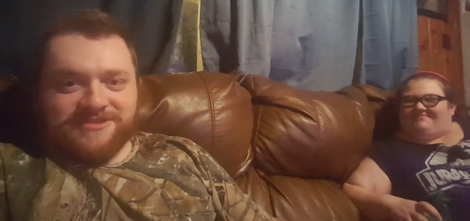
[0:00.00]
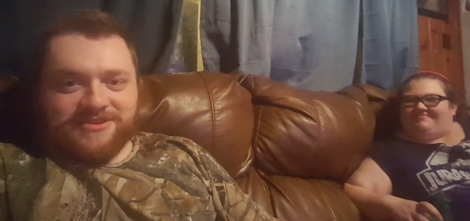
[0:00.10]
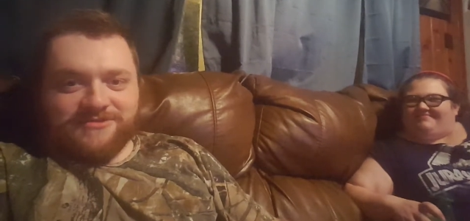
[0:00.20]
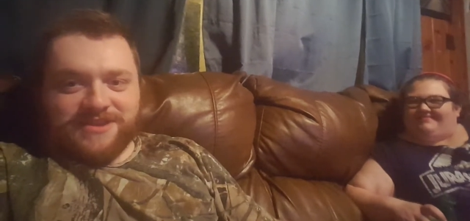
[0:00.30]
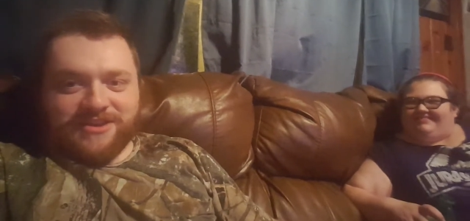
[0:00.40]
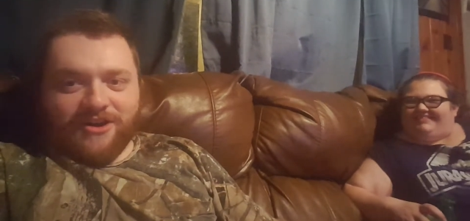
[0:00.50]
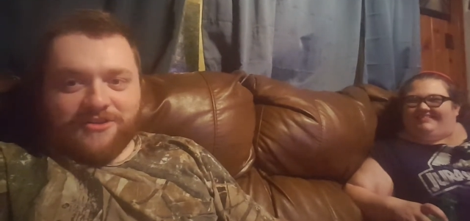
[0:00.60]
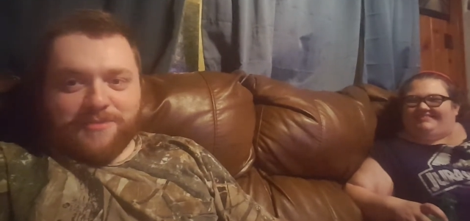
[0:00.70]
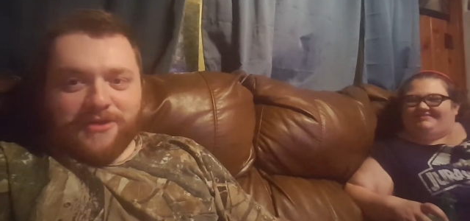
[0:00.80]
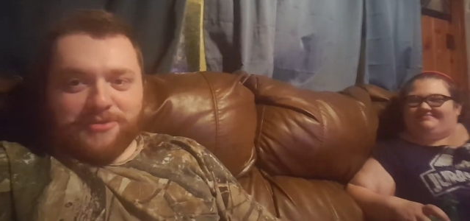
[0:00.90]
Speaker 1: When he
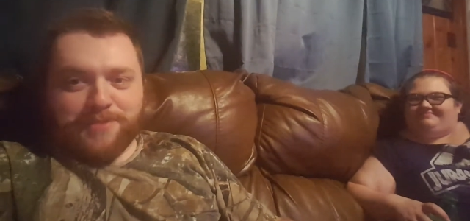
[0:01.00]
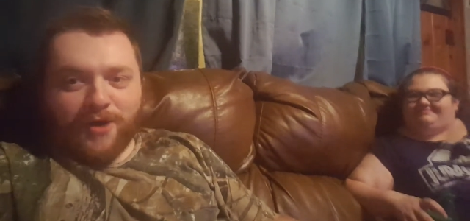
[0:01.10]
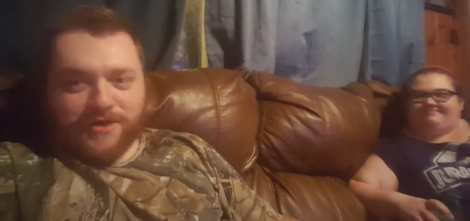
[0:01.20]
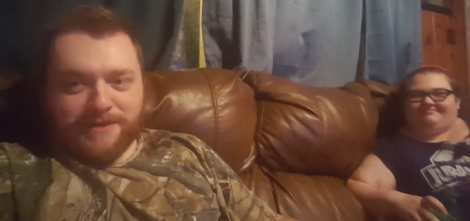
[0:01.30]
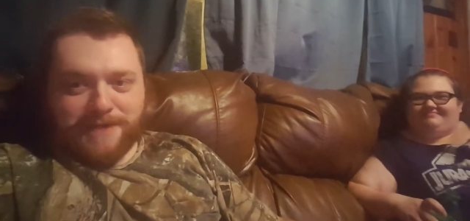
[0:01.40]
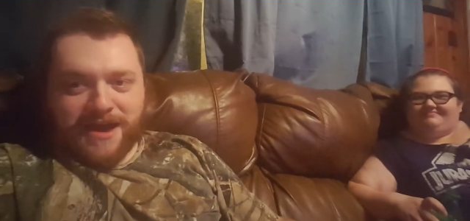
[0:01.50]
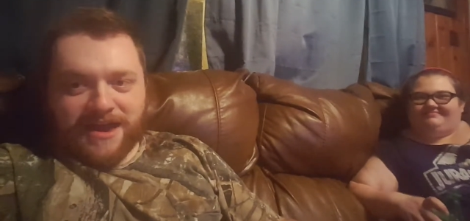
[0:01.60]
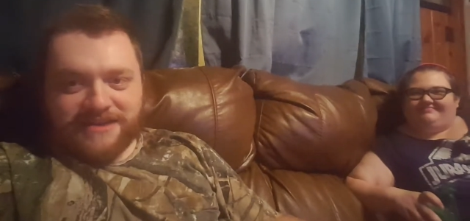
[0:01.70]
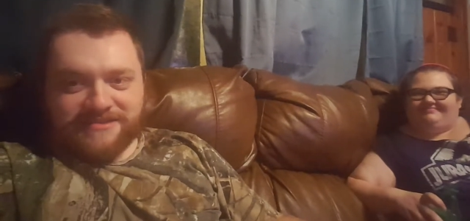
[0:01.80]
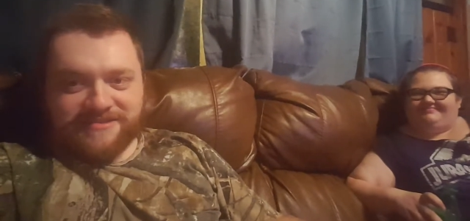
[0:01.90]
talks about the
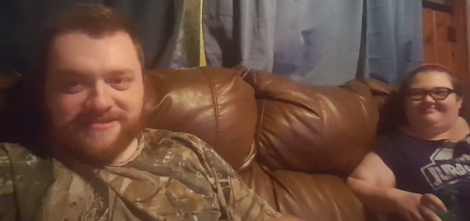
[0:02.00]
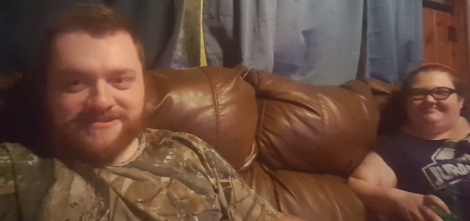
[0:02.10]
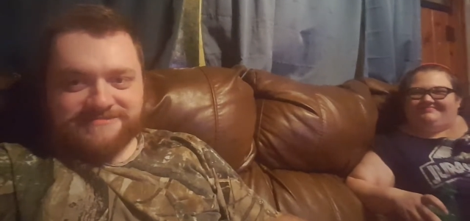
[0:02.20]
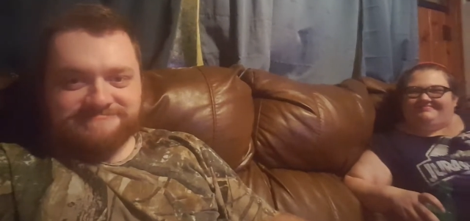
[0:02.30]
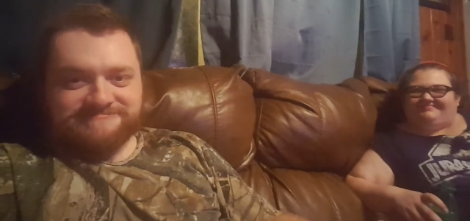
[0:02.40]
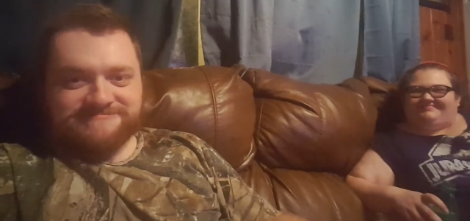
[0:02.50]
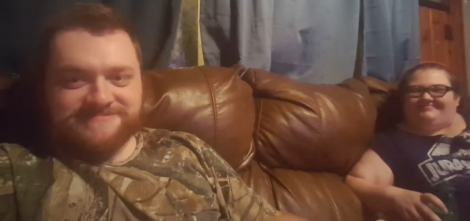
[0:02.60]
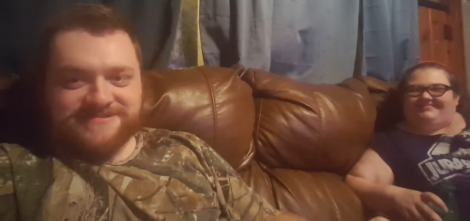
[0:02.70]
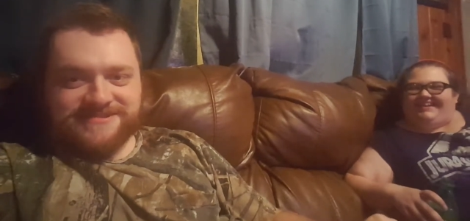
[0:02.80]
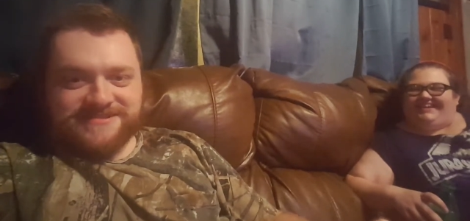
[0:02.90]
Pokemans.
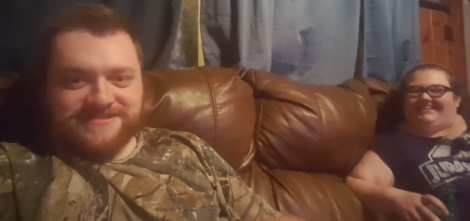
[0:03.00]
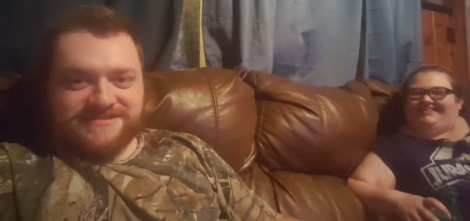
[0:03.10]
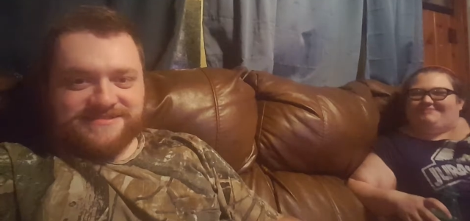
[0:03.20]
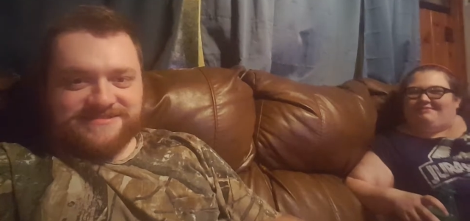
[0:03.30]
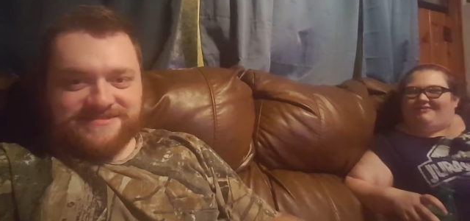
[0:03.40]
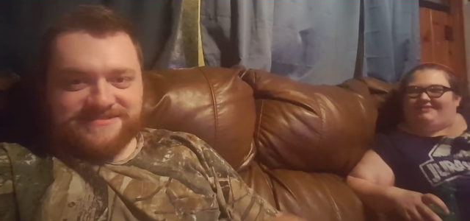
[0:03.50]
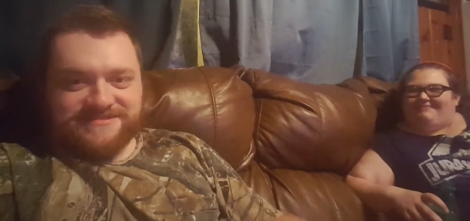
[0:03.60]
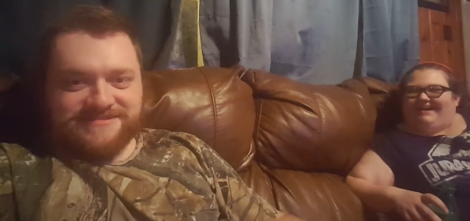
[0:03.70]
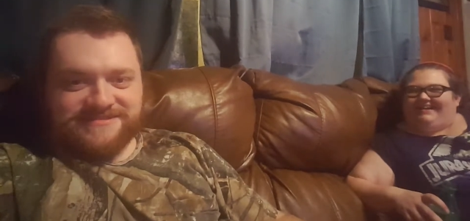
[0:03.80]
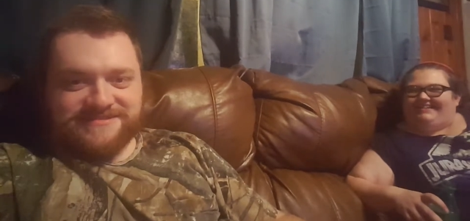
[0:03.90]
Speaker 2: He loves
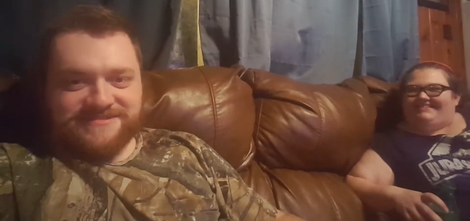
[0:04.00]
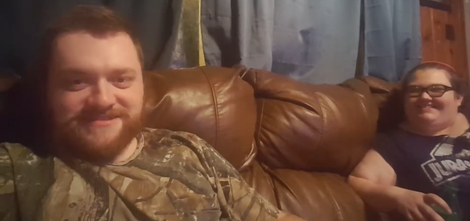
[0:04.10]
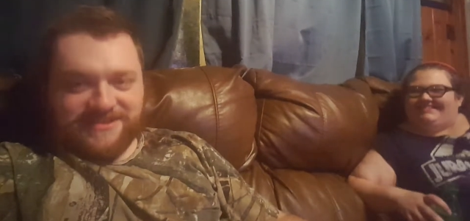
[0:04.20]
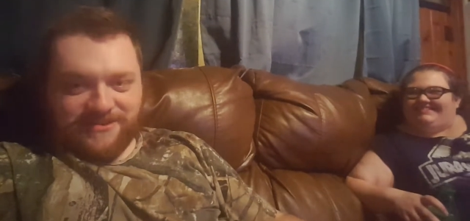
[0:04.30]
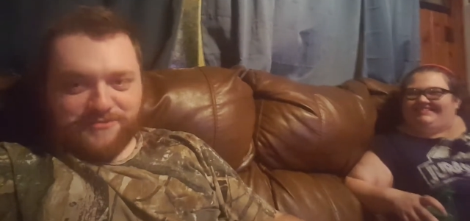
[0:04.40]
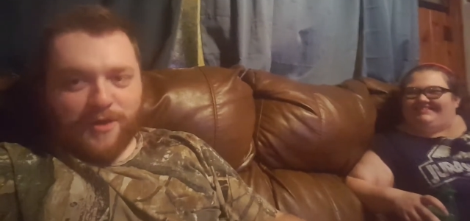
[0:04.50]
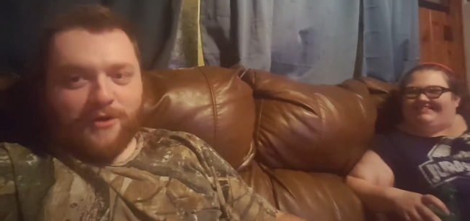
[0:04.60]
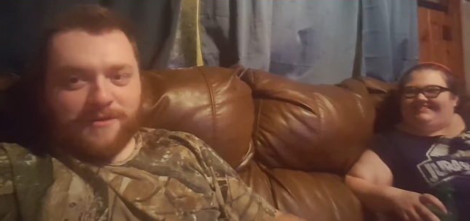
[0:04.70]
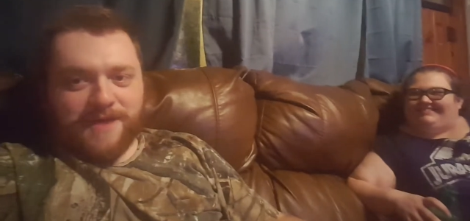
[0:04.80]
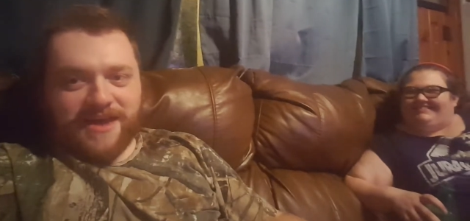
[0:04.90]
Pokemon.
Speaker 1: Loves
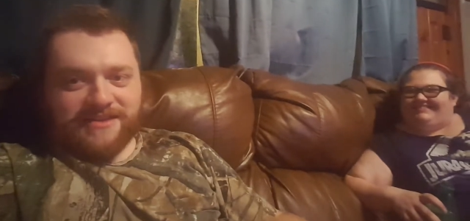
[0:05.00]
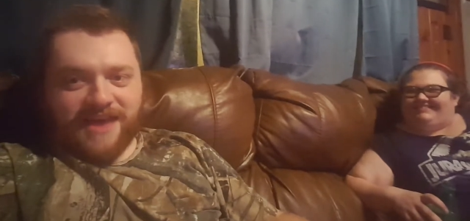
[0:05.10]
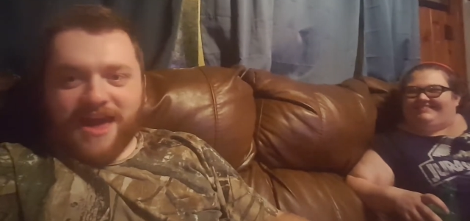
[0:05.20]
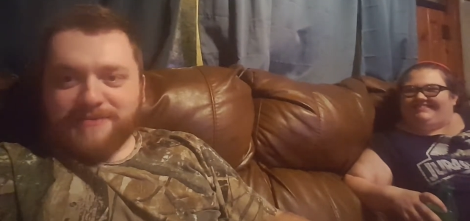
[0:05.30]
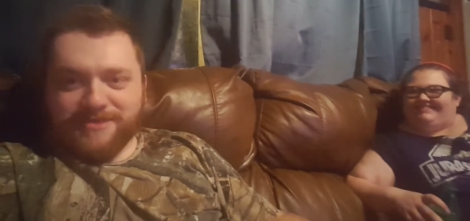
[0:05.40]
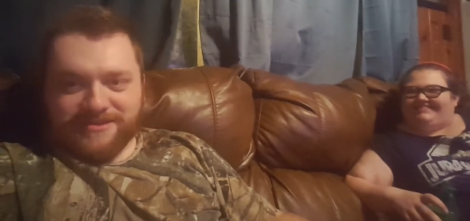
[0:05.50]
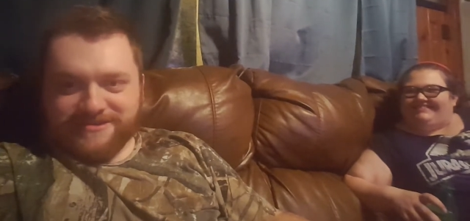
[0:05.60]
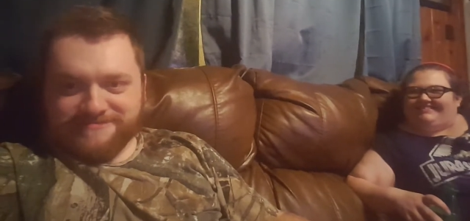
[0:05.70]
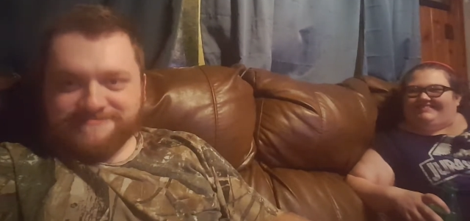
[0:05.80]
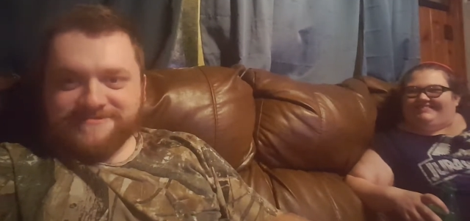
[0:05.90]
Pokemon Diamond.
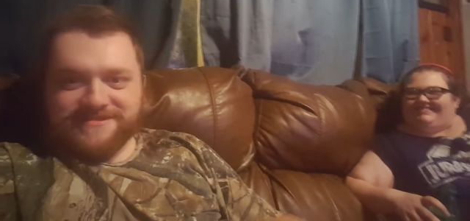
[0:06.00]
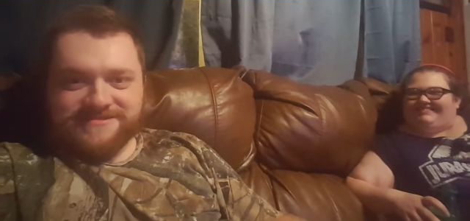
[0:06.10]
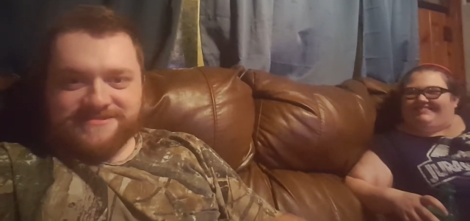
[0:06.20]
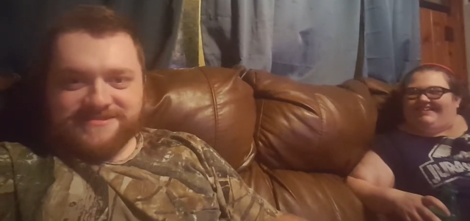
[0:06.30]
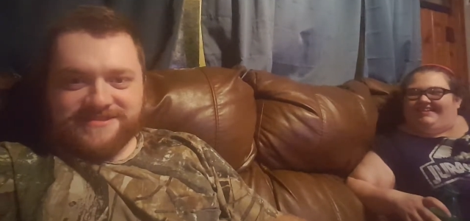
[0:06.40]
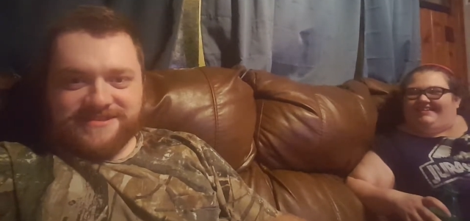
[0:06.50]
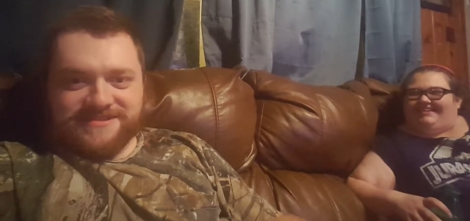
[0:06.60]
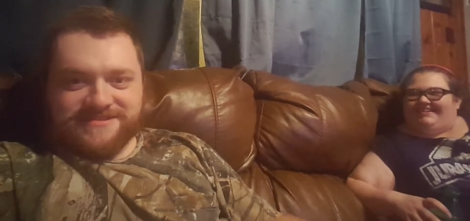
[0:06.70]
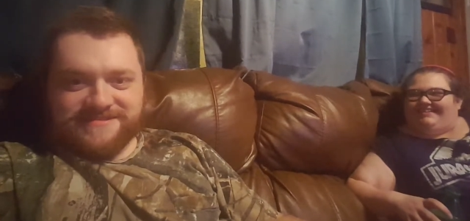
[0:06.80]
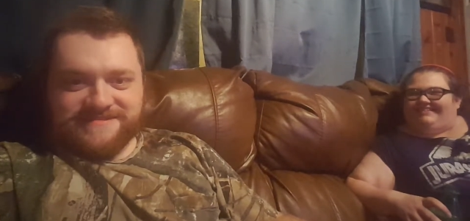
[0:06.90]

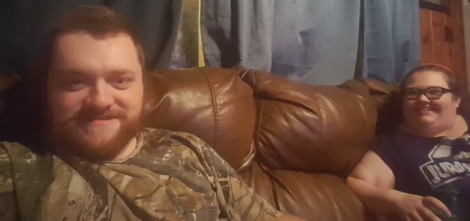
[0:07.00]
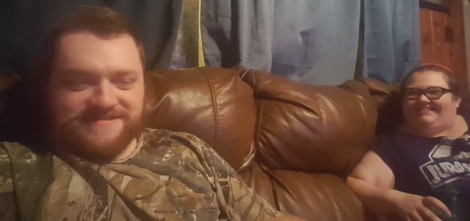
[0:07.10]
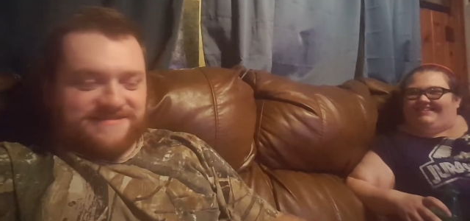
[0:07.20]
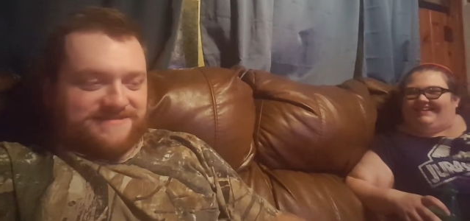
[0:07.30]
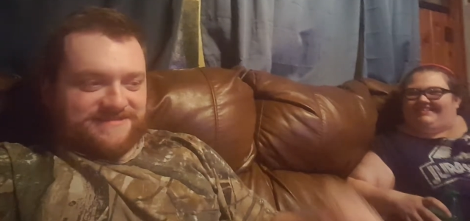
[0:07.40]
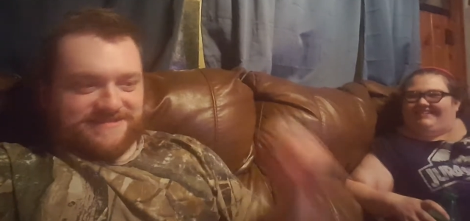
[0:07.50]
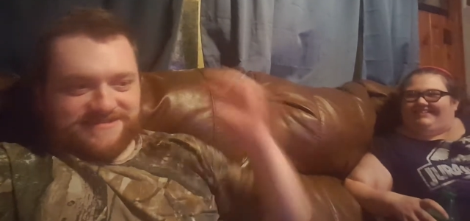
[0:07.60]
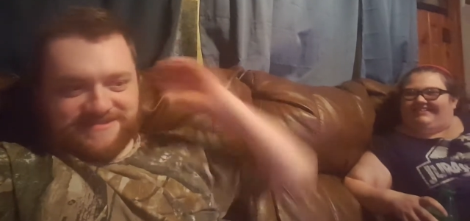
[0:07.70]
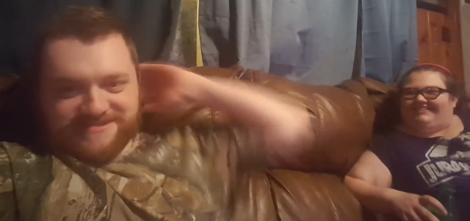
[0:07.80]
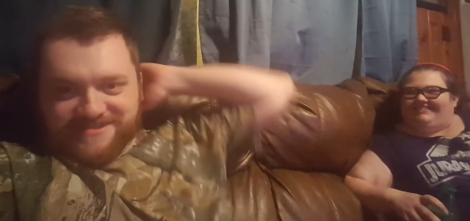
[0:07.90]
Speaker 2: And N-
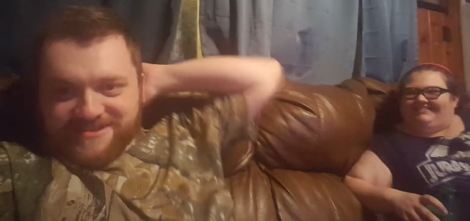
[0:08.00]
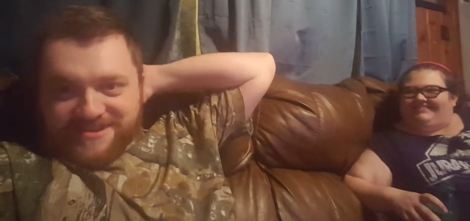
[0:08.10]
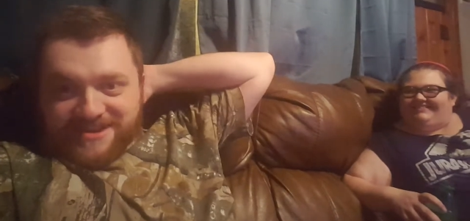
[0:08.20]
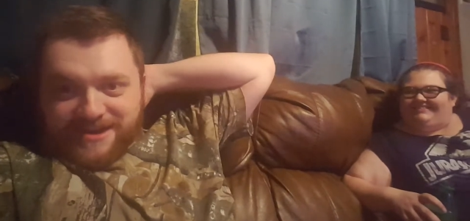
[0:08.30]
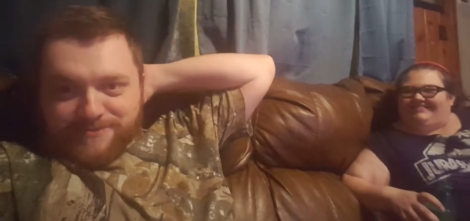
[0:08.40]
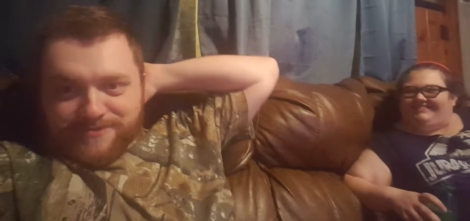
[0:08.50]
Nintendo.
Speaker 1: Yep,